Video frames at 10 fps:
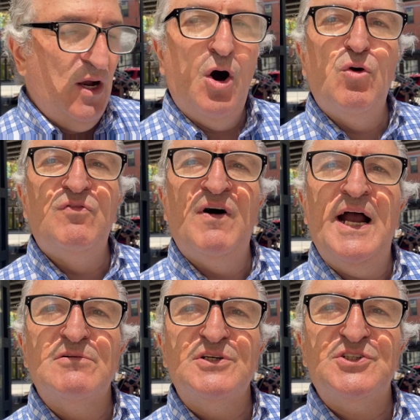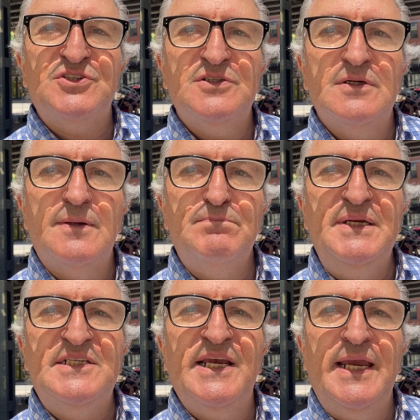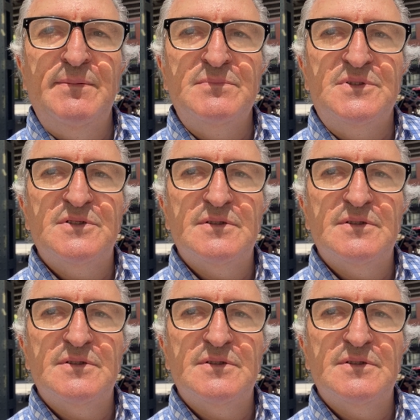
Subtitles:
Oh virus, be tamed.